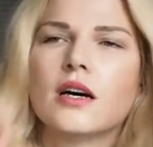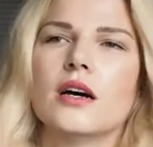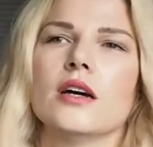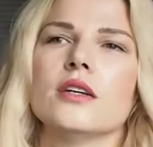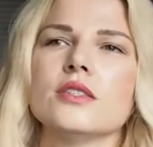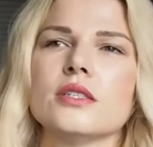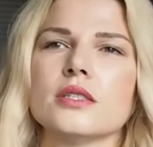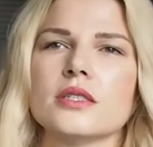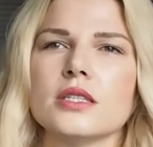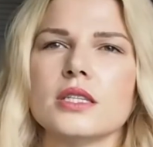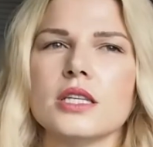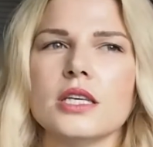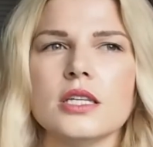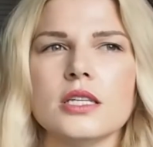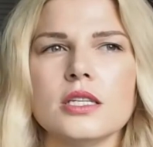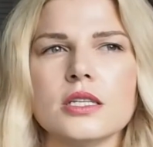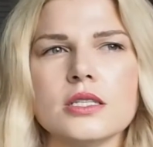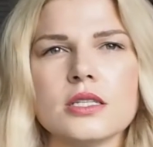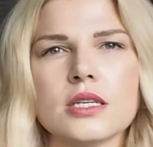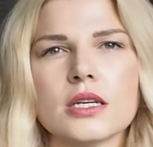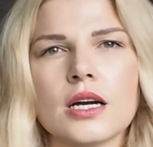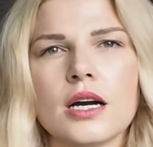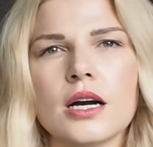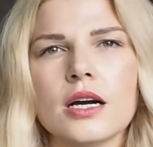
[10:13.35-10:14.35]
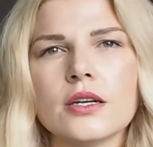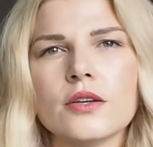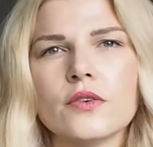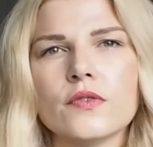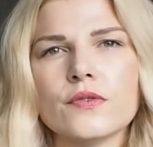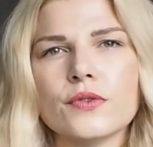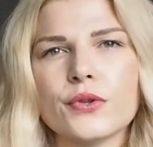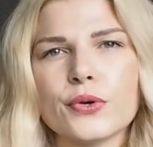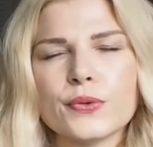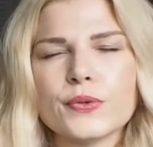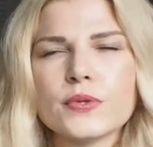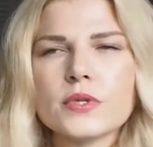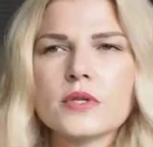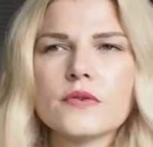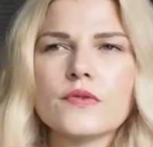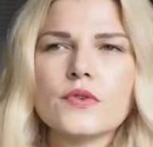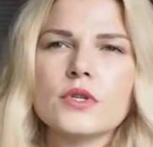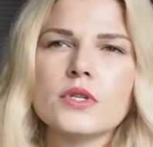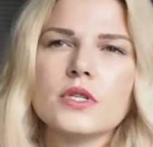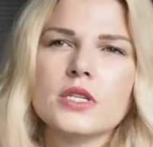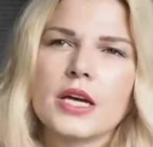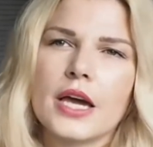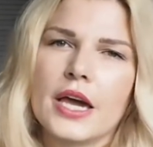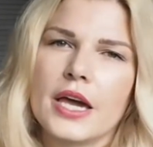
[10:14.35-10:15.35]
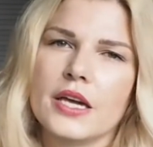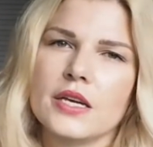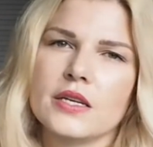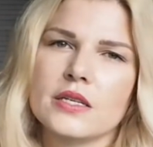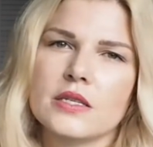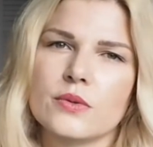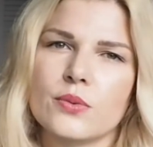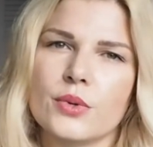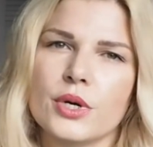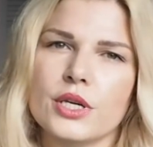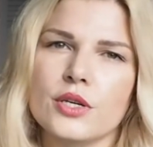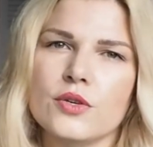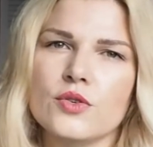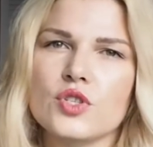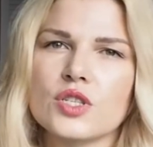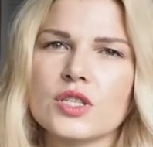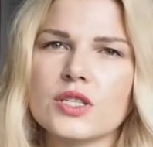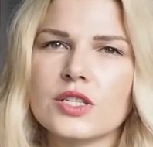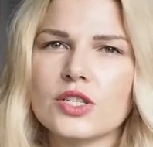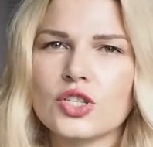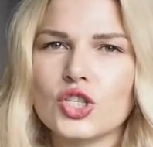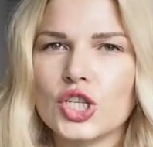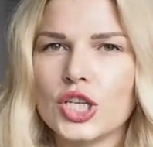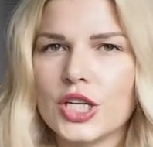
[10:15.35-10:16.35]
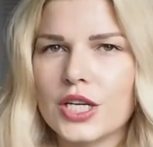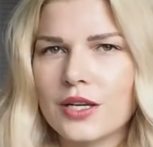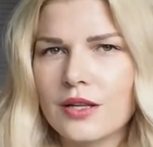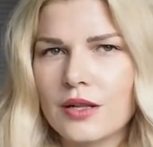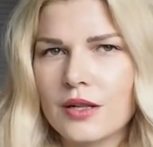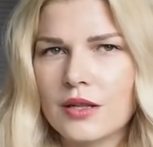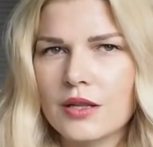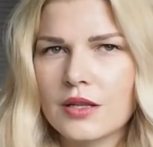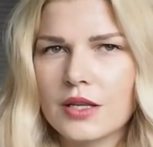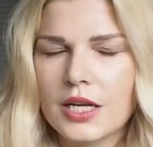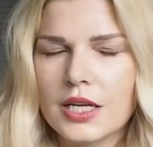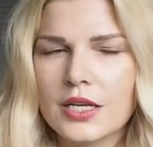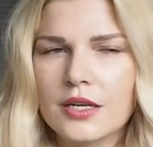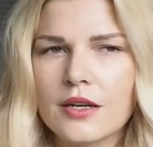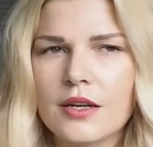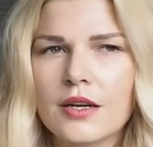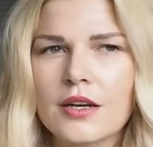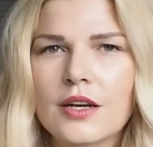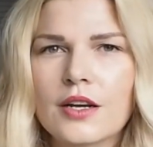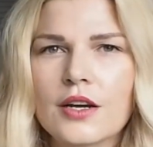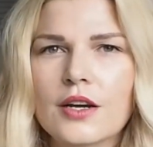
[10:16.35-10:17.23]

I just needed to kind of those few days where you just chill and